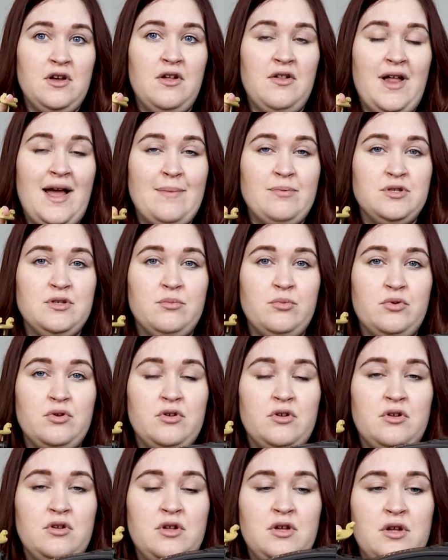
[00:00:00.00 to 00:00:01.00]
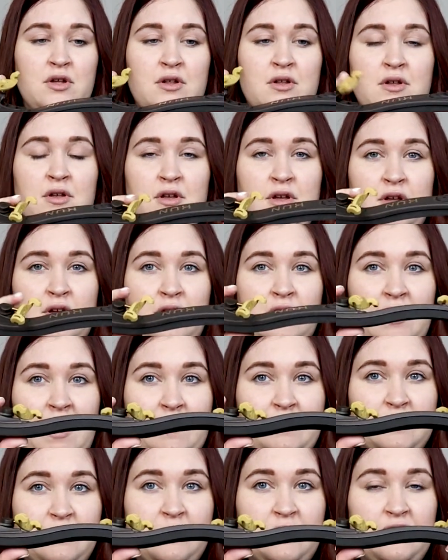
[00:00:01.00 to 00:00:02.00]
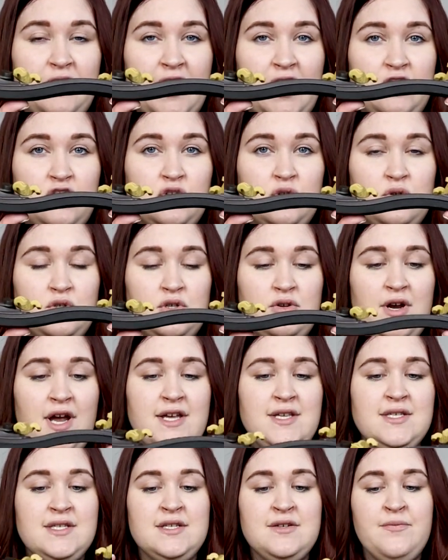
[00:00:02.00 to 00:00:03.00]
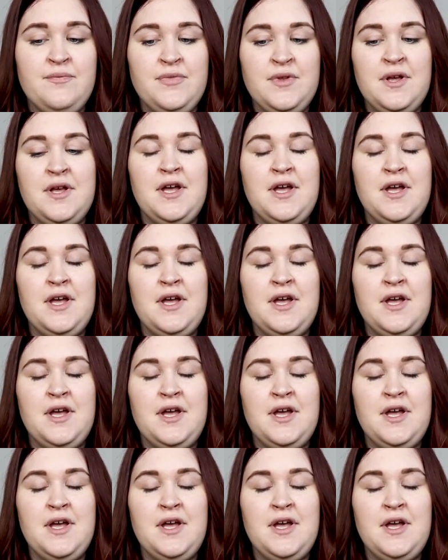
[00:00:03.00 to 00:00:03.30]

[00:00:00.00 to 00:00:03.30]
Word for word: collapsible, collapsible leg shoulder rest.